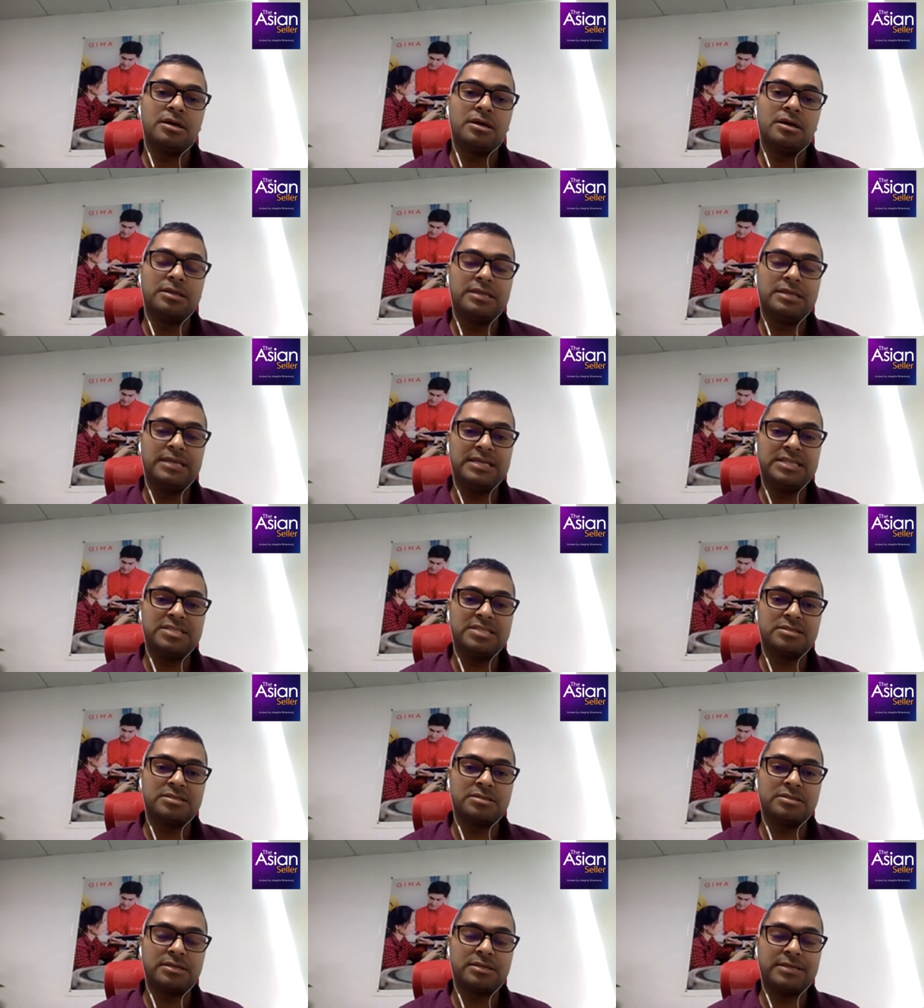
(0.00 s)

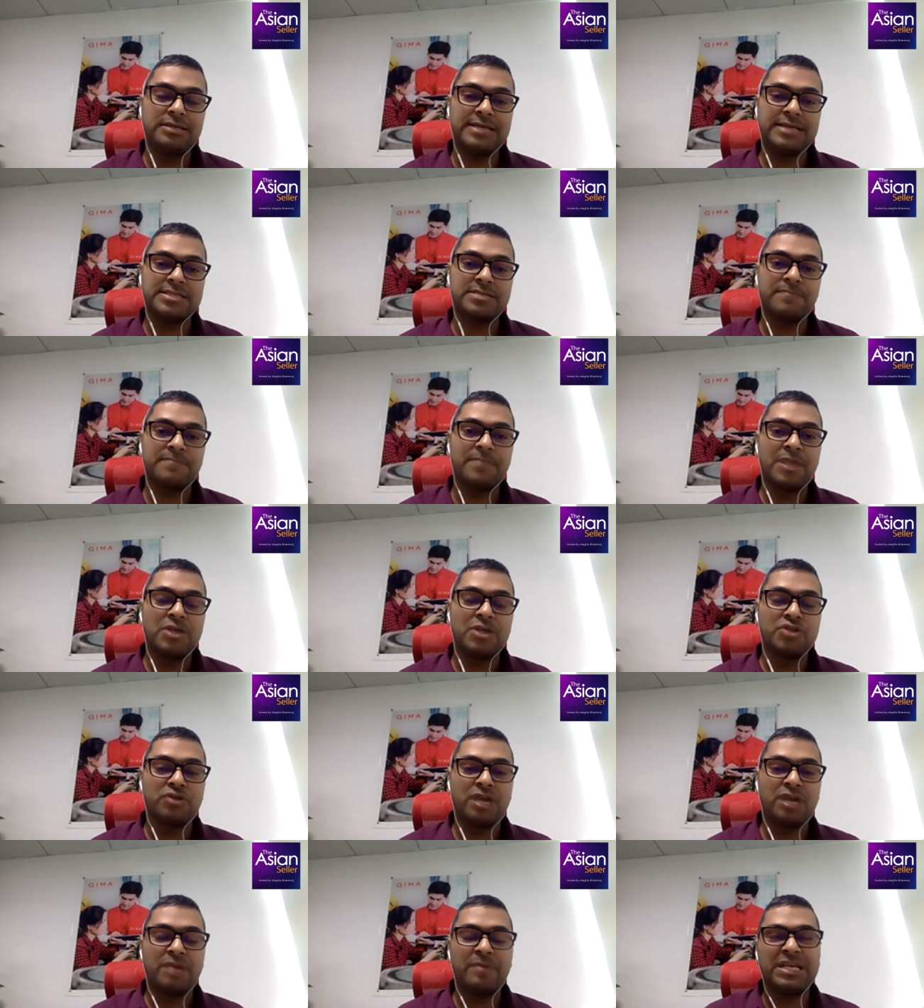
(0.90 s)
these tests. So
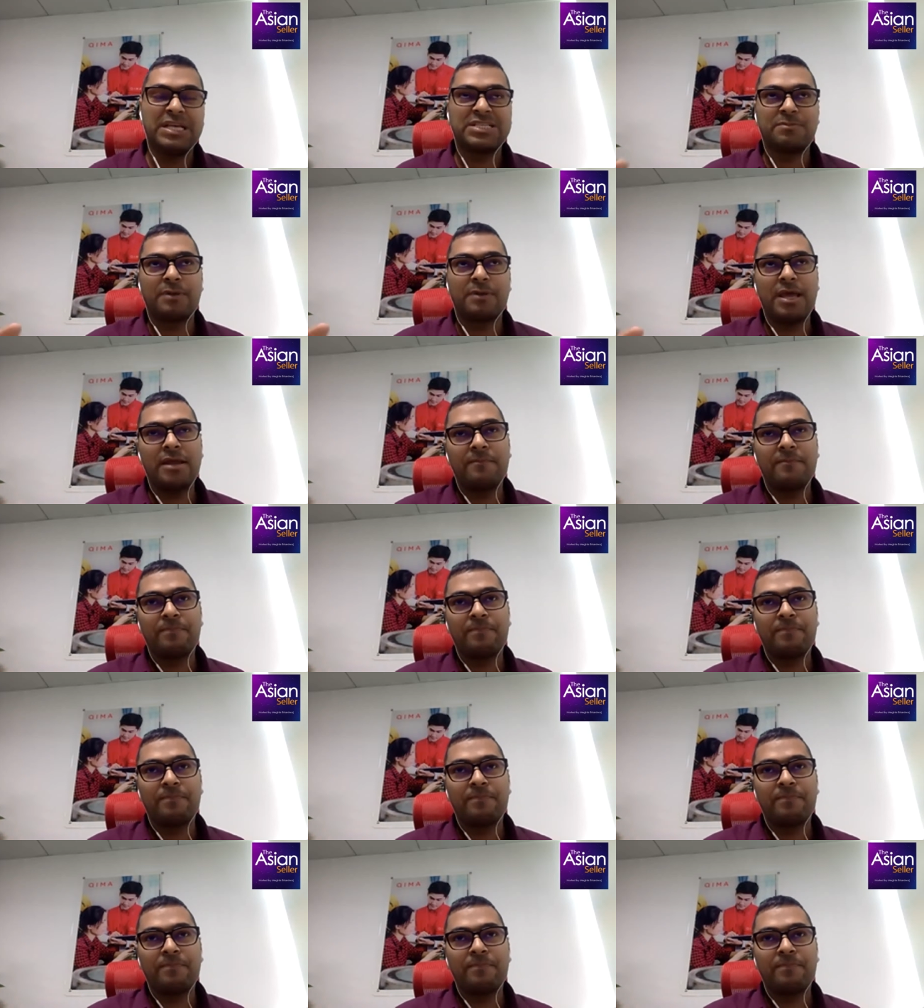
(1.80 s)
let me explain.